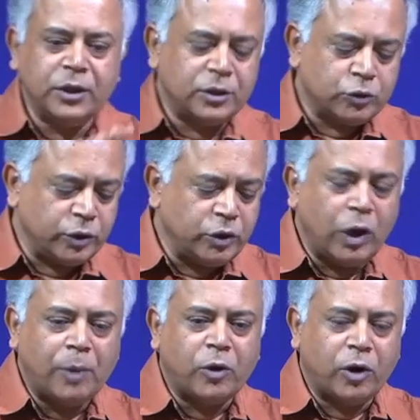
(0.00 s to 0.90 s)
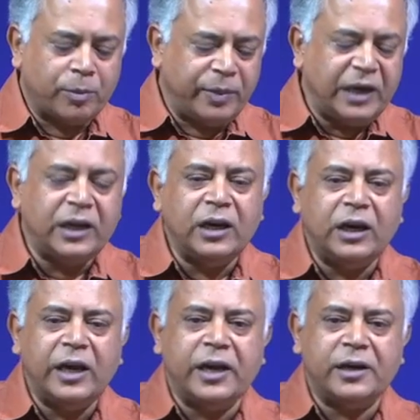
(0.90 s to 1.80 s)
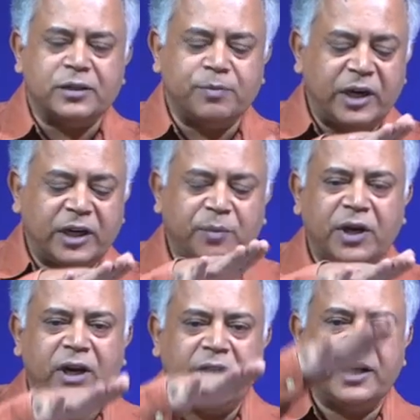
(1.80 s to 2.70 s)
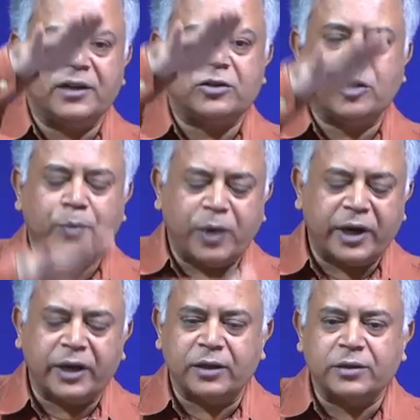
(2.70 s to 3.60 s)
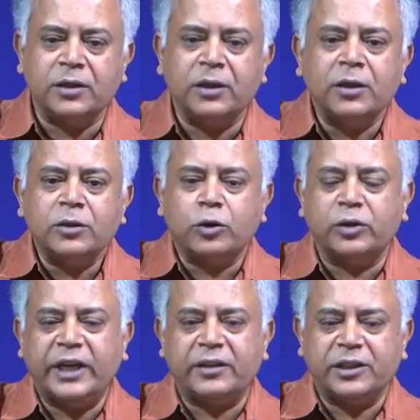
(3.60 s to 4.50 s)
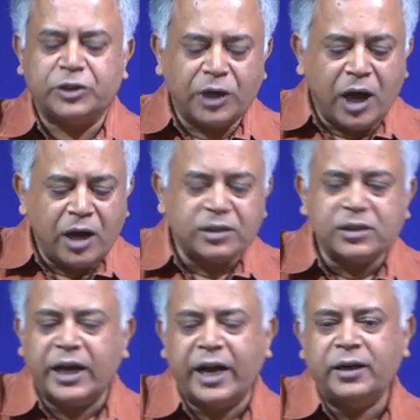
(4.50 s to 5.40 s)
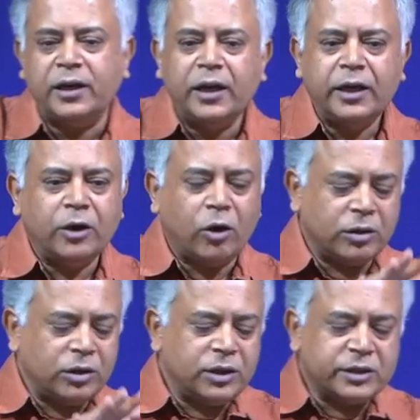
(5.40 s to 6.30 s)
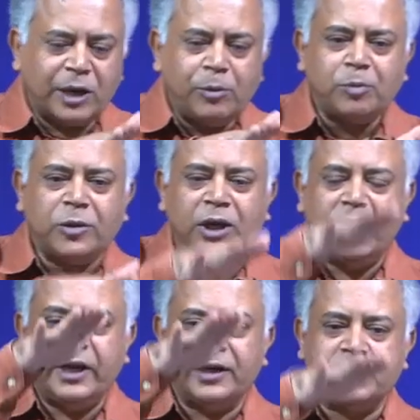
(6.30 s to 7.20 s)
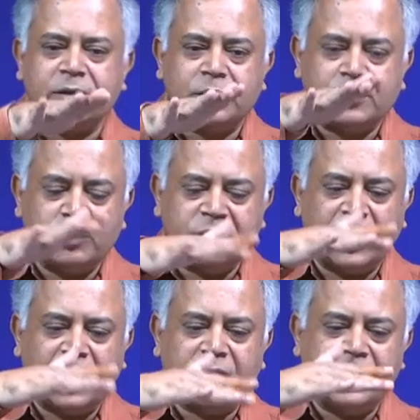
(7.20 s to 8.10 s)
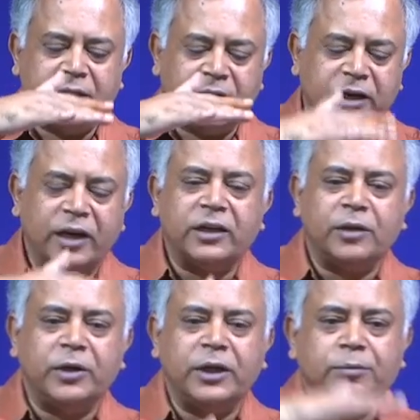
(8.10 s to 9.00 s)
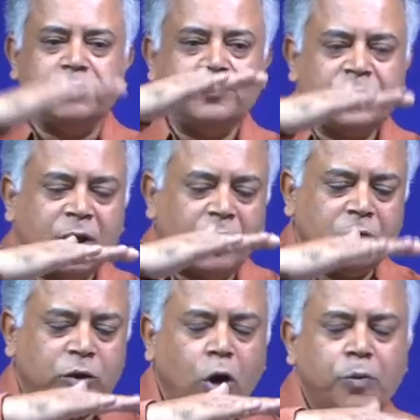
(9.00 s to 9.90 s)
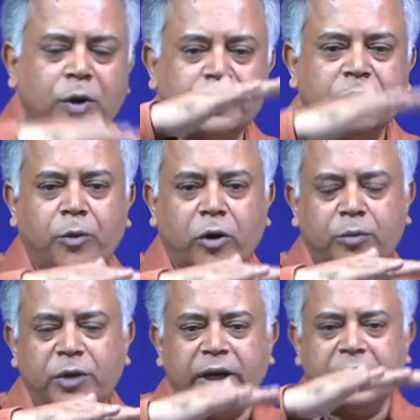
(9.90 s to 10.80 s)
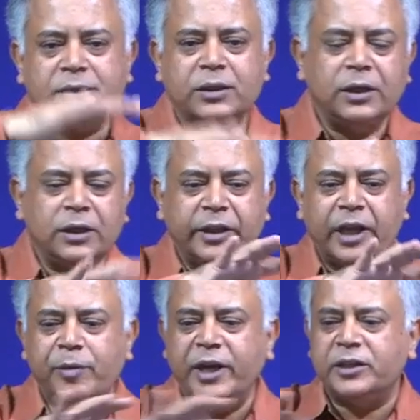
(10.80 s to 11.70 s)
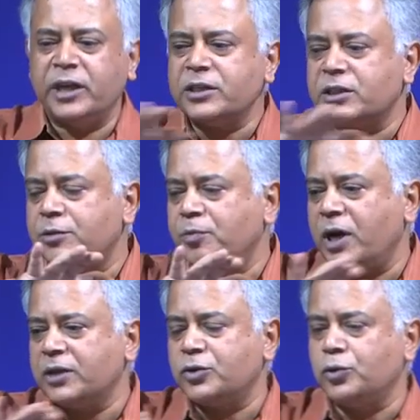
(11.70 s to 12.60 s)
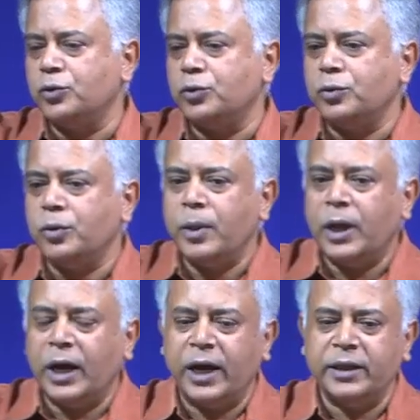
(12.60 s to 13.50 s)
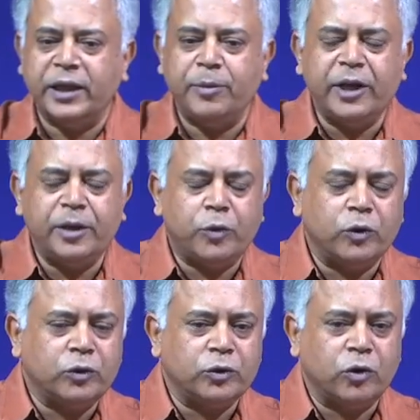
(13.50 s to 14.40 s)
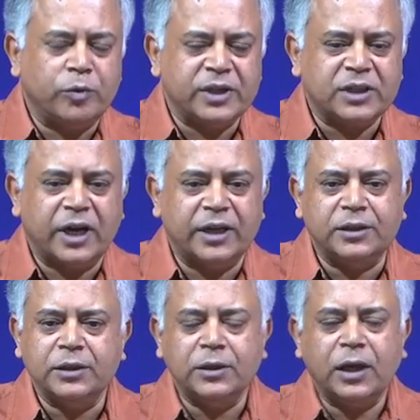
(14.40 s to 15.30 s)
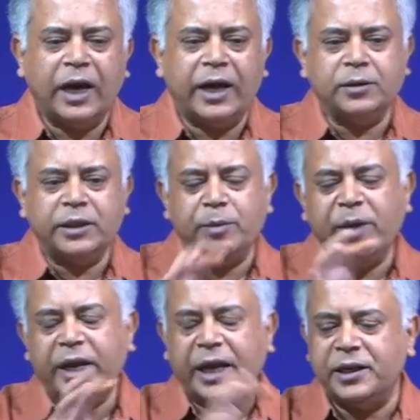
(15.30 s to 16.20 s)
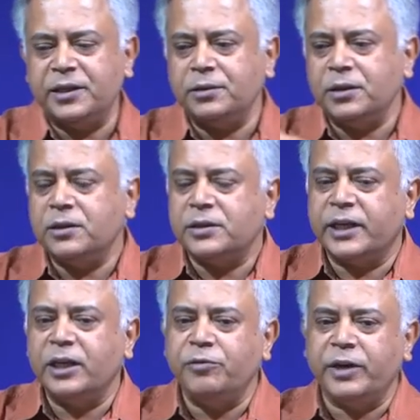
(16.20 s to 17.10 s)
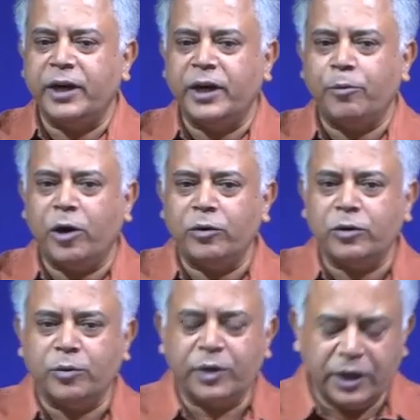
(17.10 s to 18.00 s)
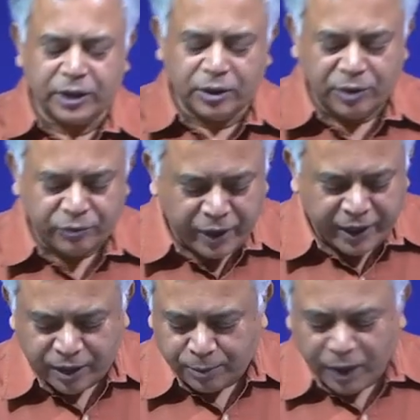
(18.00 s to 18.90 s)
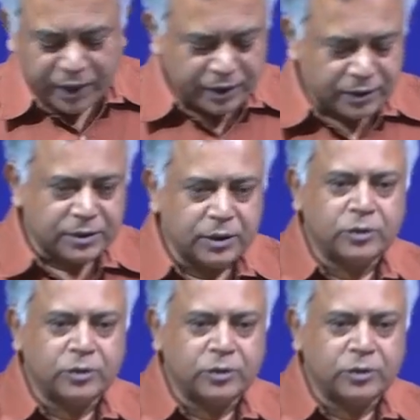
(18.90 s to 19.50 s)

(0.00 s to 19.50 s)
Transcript: So, you have got many layers, multiple layers of particles. So, there is a chance that your some of the layers which are in the relatively on top of the bottom layers, they may just pass through and they may report to the oversize, and they may carry significant amount of relatively finer particles.